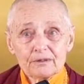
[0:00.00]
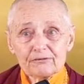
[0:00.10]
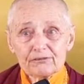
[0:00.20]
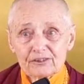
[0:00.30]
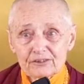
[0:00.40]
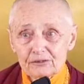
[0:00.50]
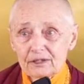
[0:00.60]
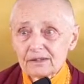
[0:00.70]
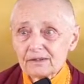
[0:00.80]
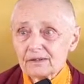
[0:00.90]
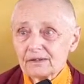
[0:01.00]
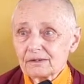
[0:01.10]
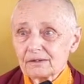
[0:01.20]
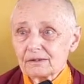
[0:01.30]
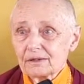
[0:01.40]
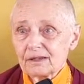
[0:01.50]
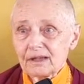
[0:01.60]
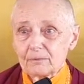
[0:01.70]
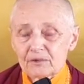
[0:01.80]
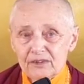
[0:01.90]
and frustrated and
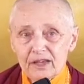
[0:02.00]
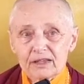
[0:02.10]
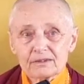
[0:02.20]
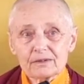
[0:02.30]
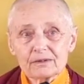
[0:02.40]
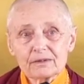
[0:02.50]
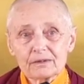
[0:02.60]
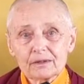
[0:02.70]
upset,